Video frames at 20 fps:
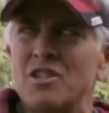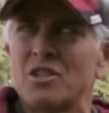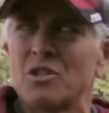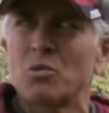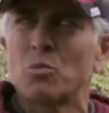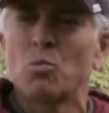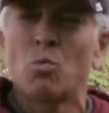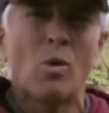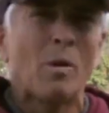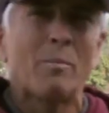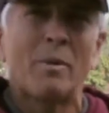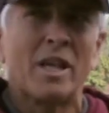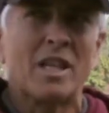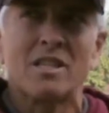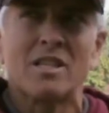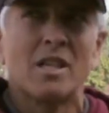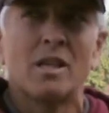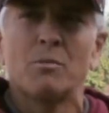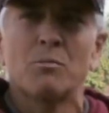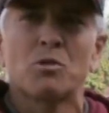just what
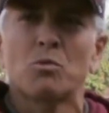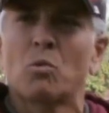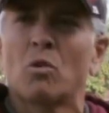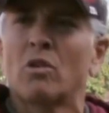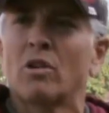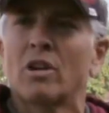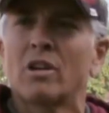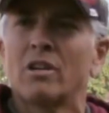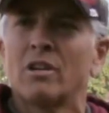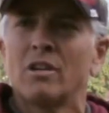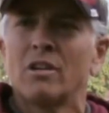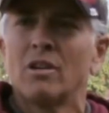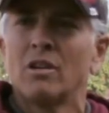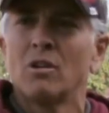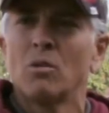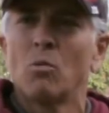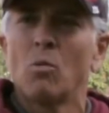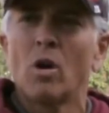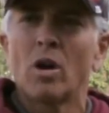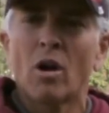makes teams work.
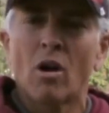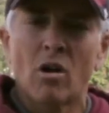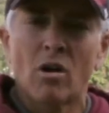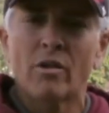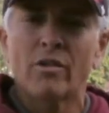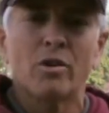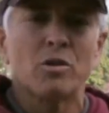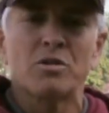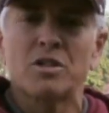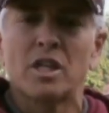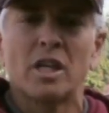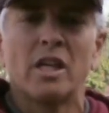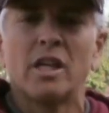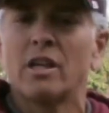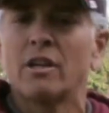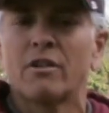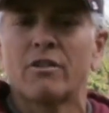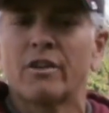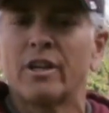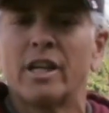What are those key
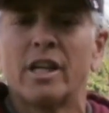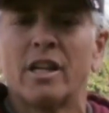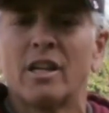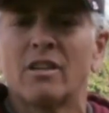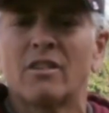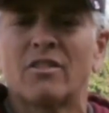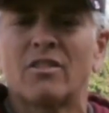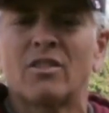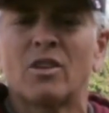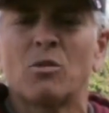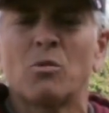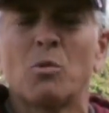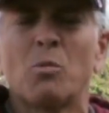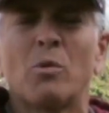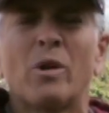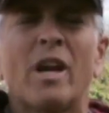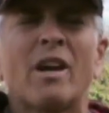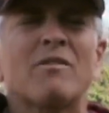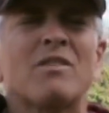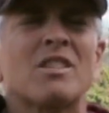ingredients? So when
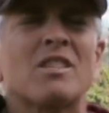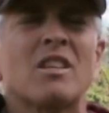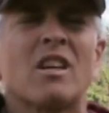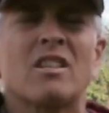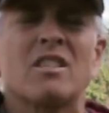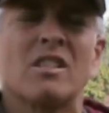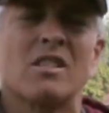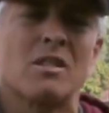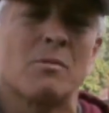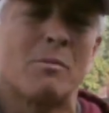we have discussions